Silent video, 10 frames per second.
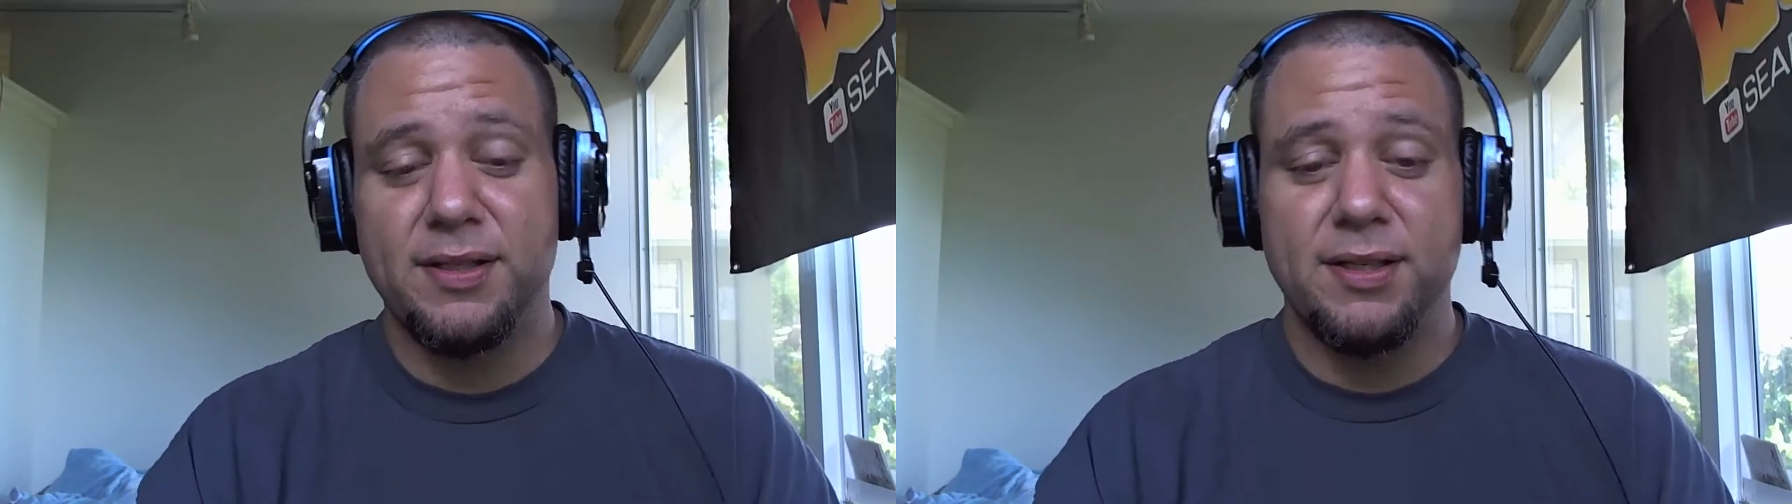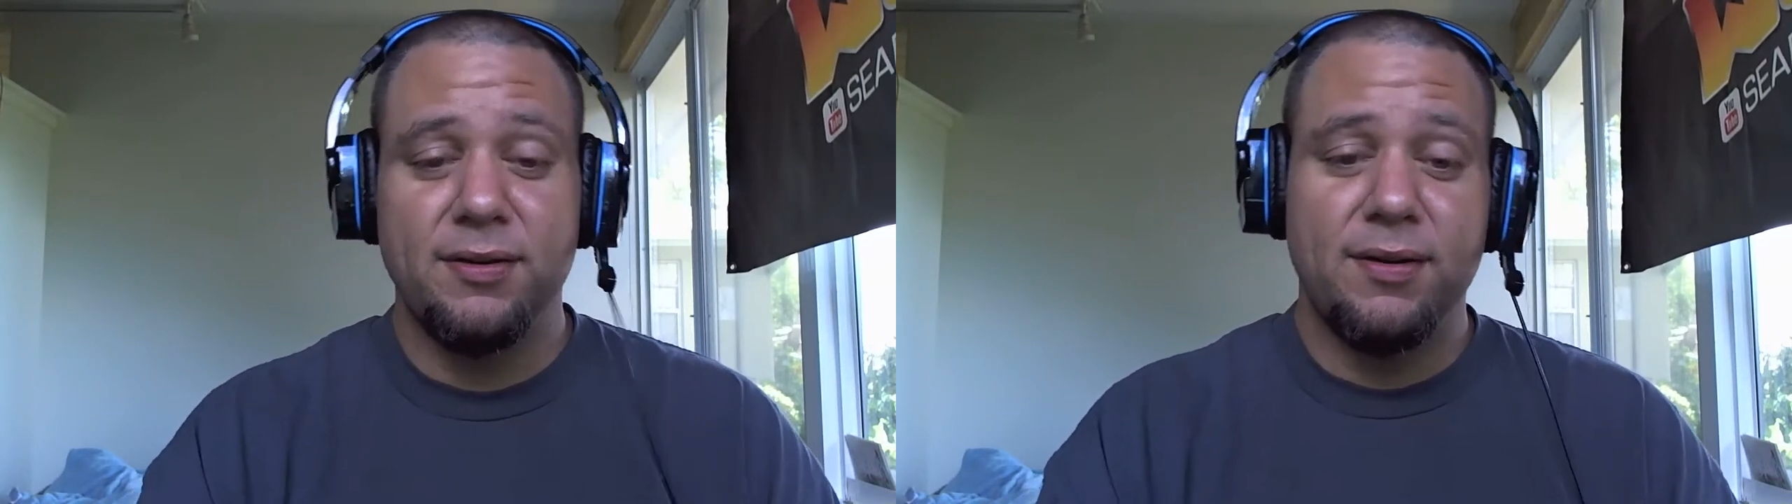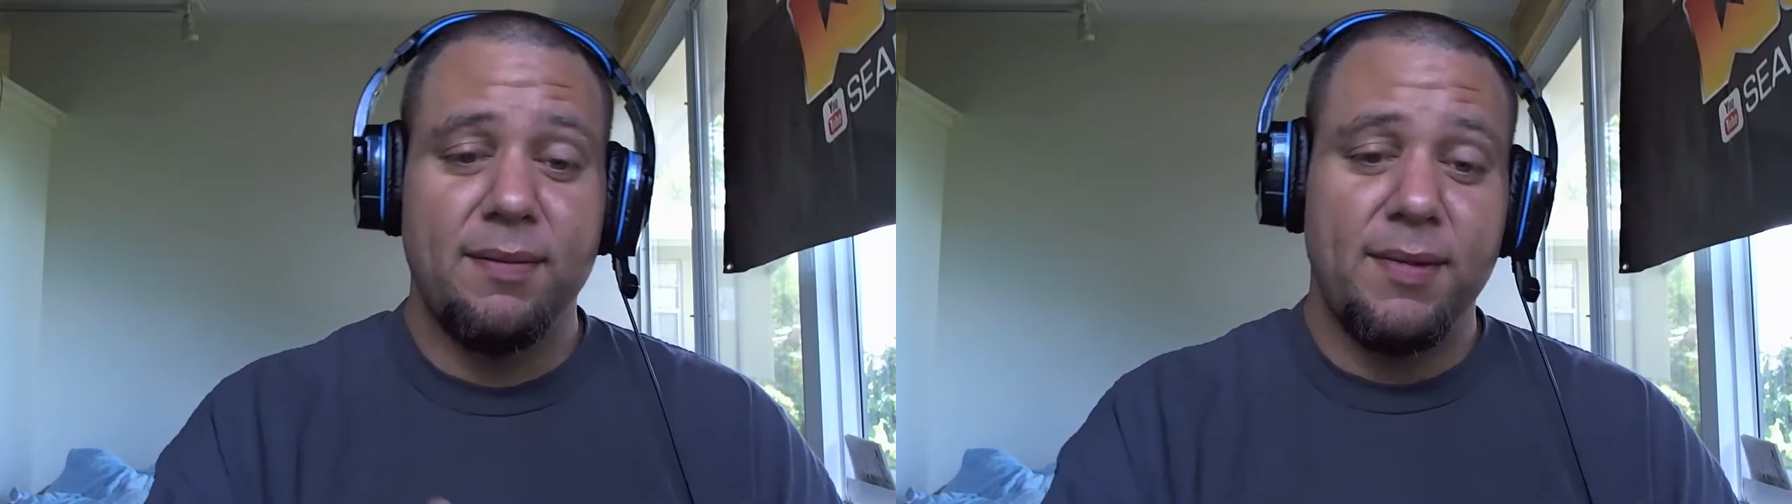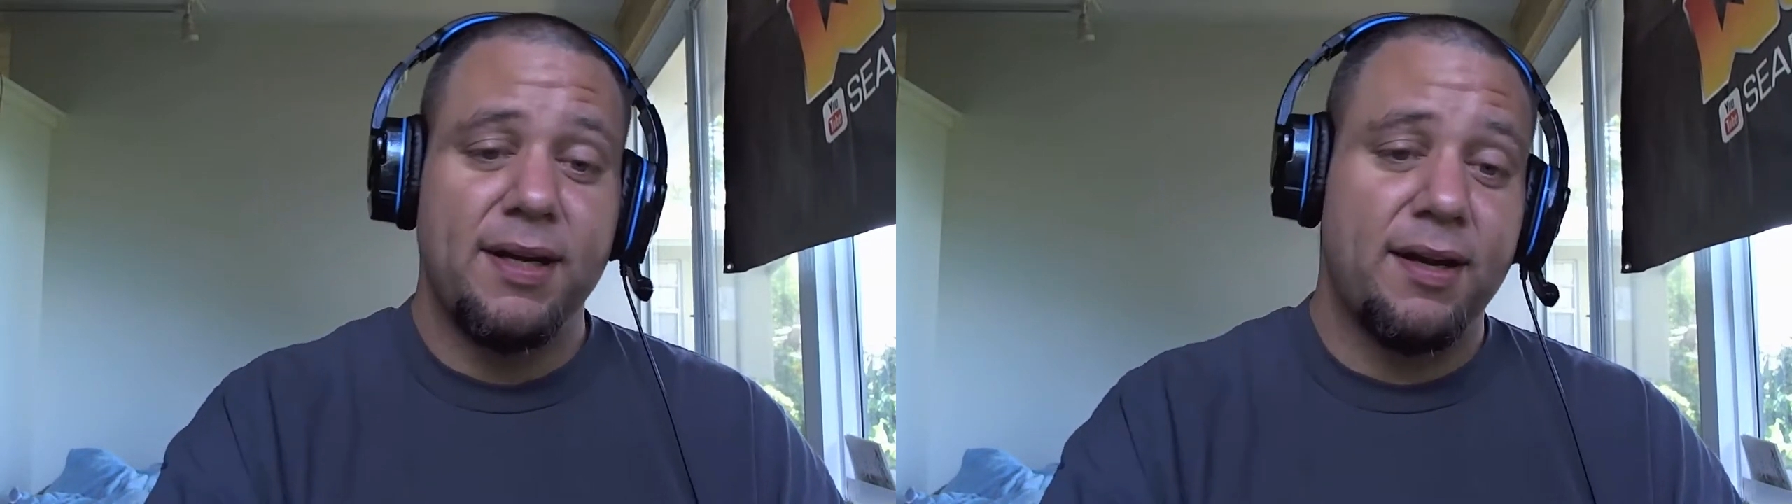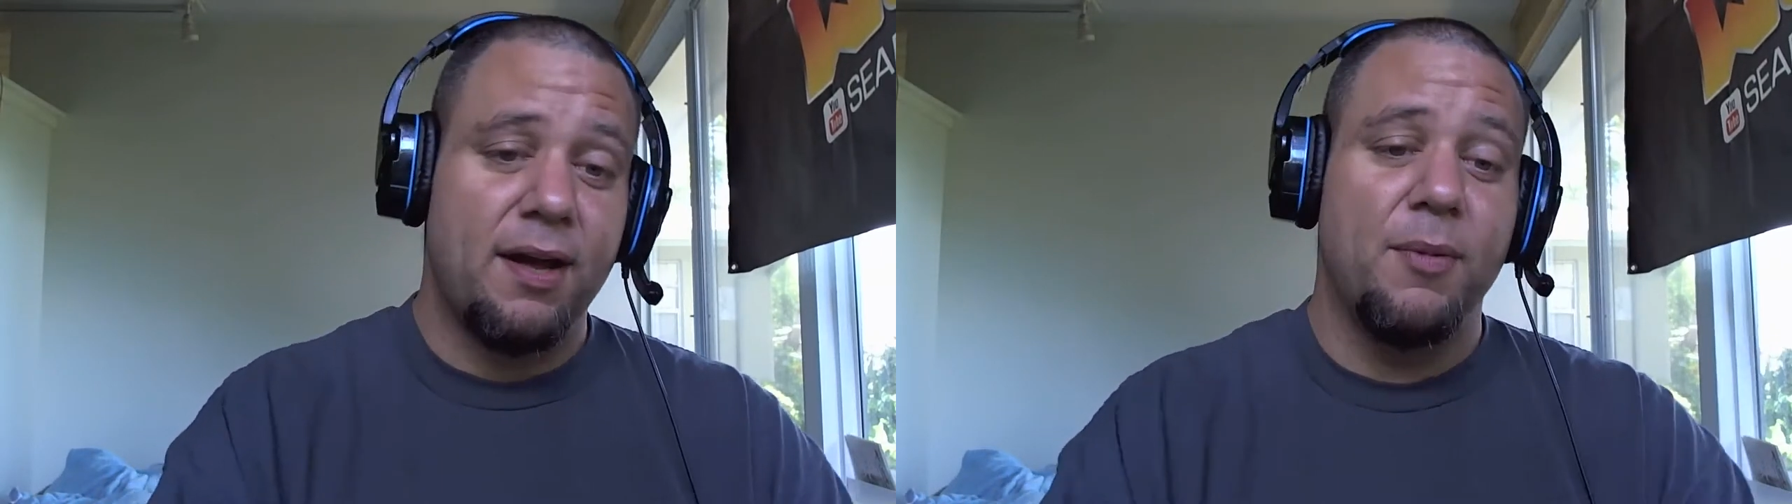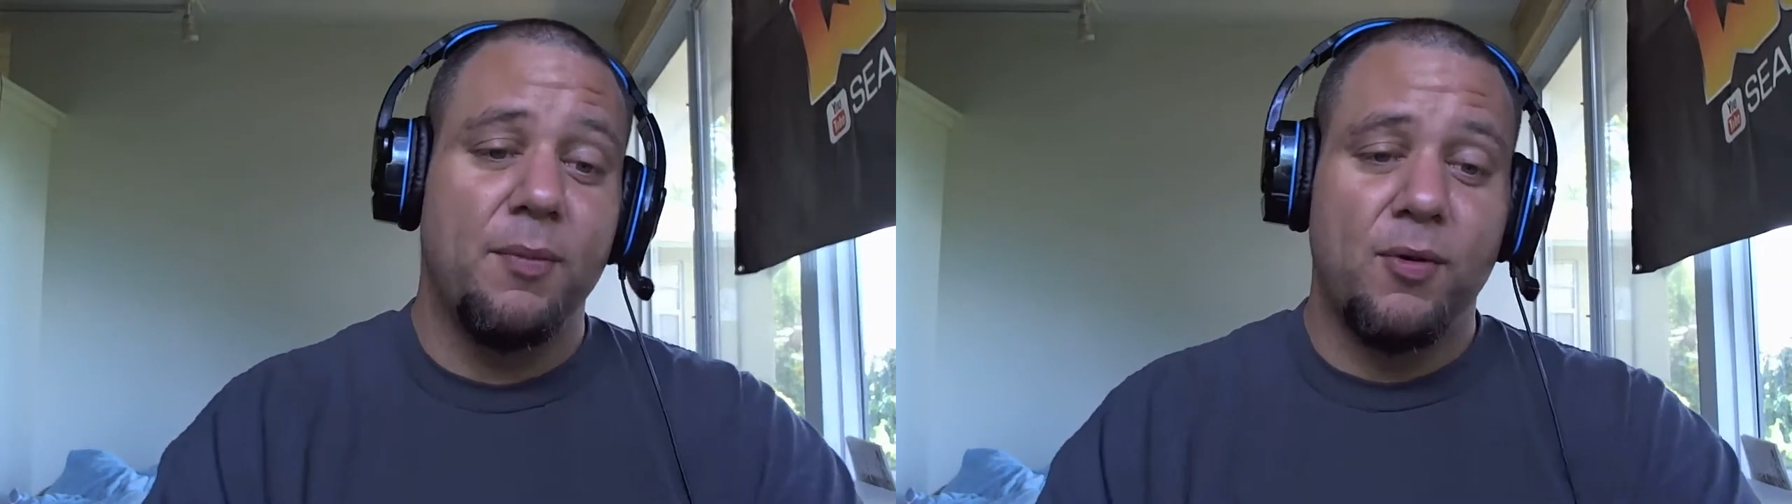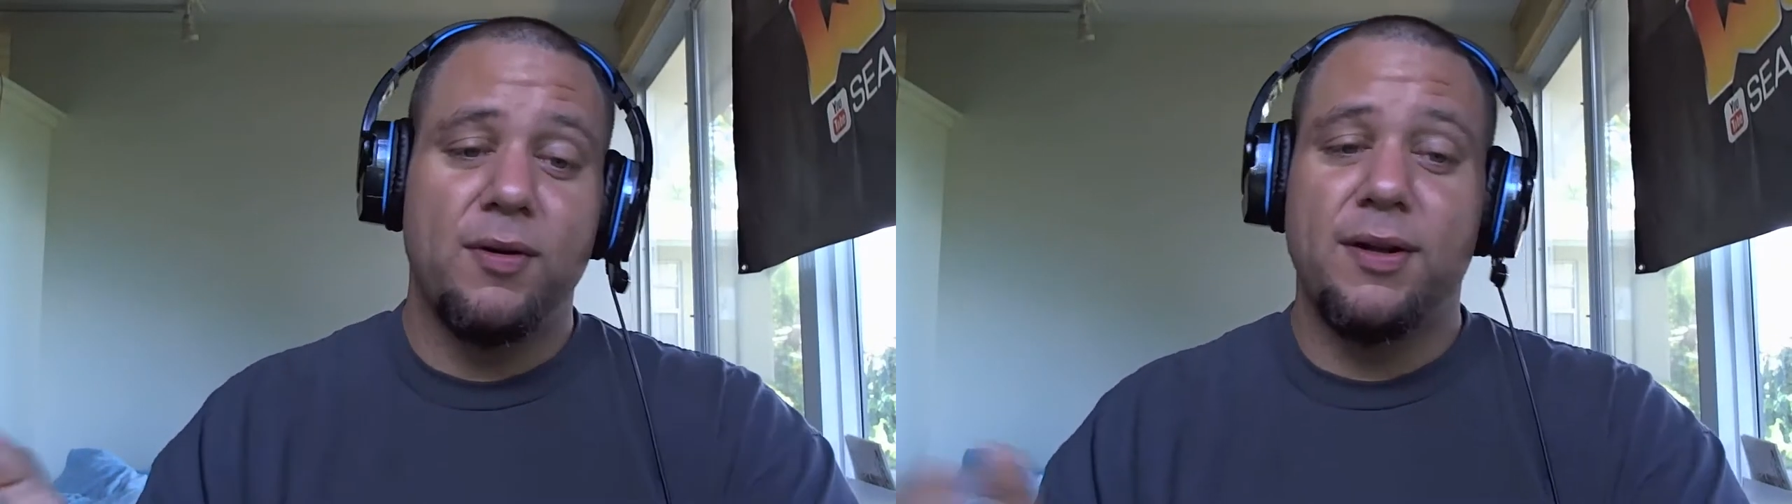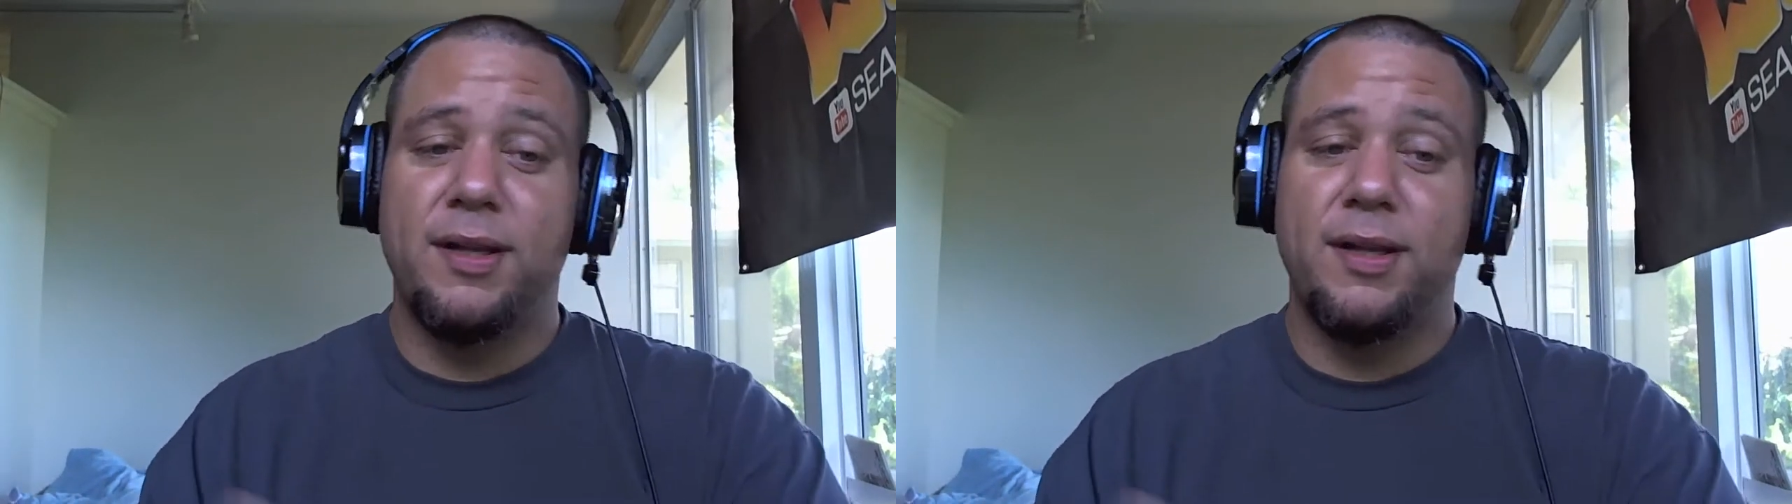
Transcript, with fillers: So I made a couple more.